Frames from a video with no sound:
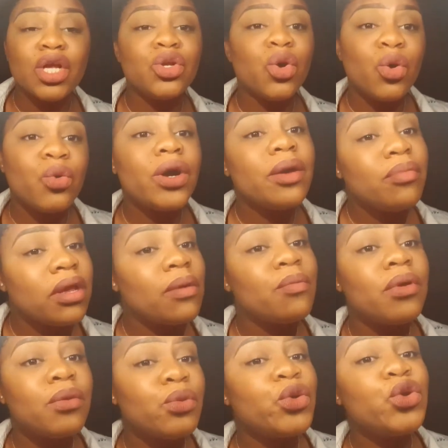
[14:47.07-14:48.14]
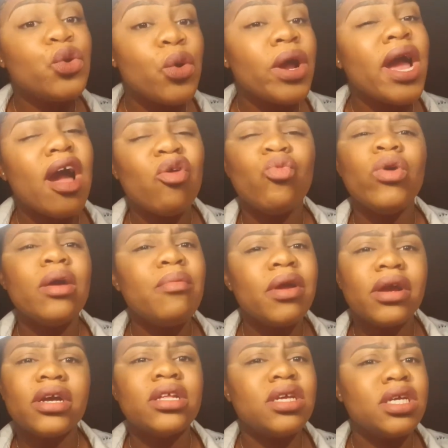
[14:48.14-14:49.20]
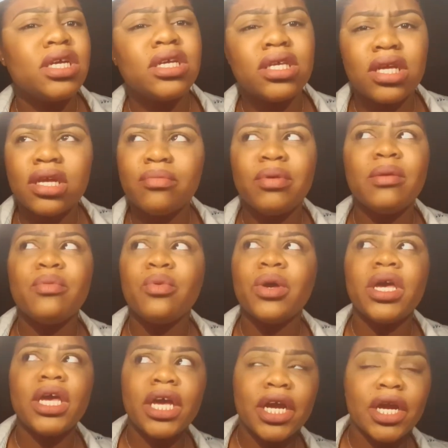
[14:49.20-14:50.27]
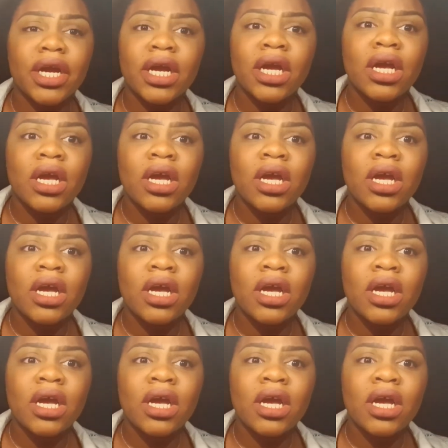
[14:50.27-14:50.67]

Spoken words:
Norway, people in Norway have way better conditions than people here.